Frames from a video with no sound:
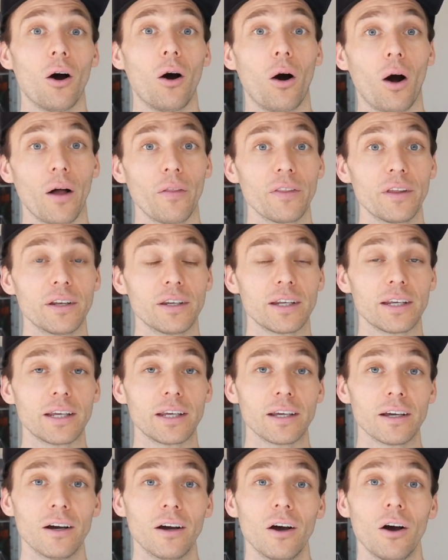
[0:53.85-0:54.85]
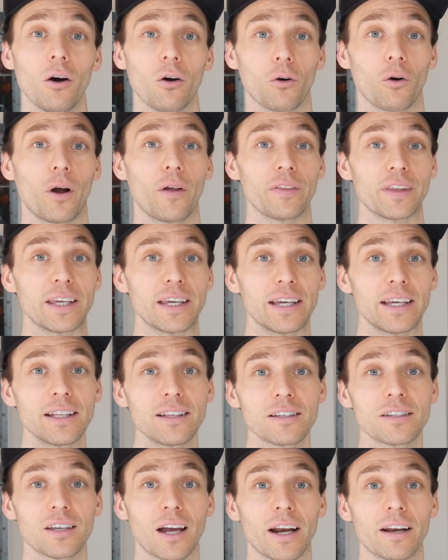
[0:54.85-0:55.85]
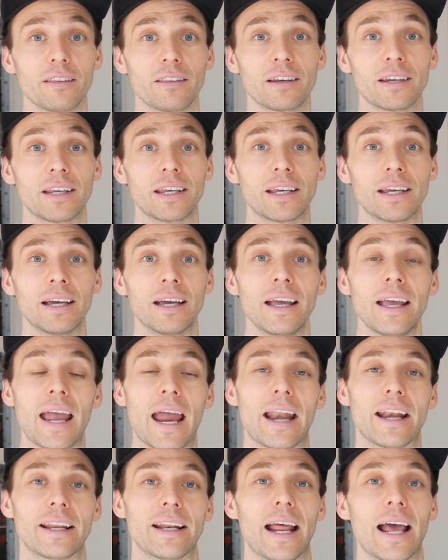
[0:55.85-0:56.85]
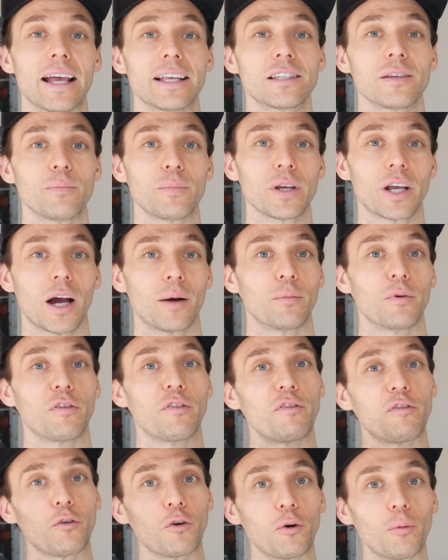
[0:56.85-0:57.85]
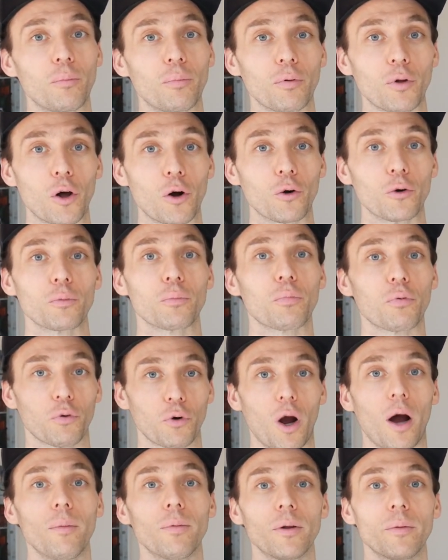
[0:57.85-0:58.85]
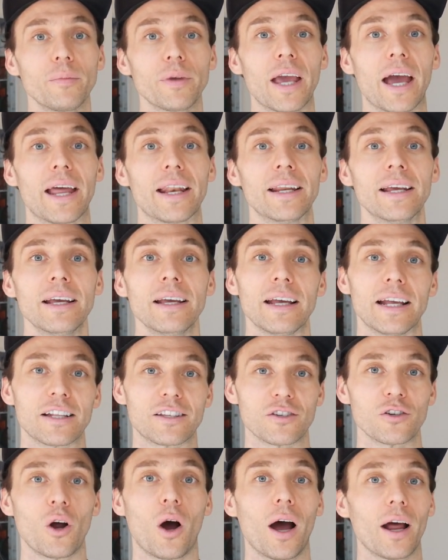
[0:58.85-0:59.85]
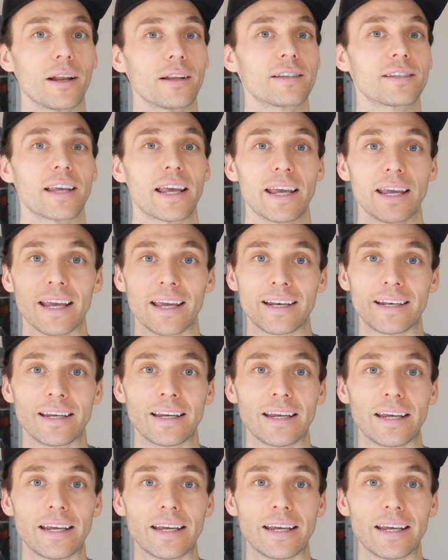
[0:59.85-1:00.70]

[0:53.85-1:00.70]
on the knee or on the inside of the knee, and it hasn't become a full-blown problem yet, it's not, say, an